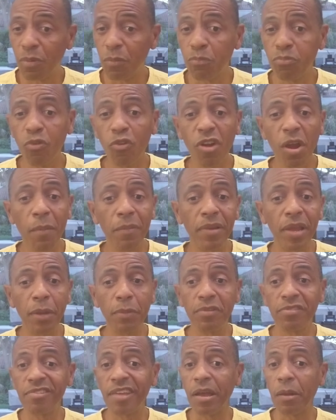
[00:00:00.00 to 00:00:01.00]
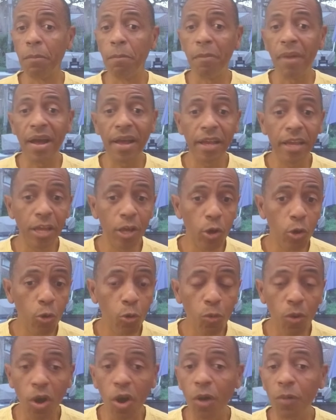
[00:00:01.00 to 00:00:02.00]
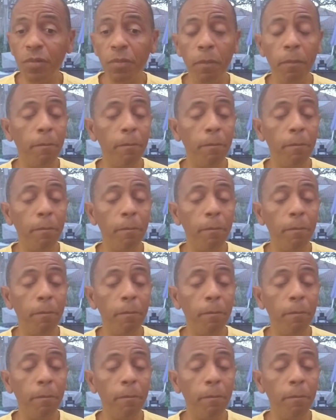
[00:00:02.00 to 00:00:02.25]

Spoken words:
programming language like Mango, or a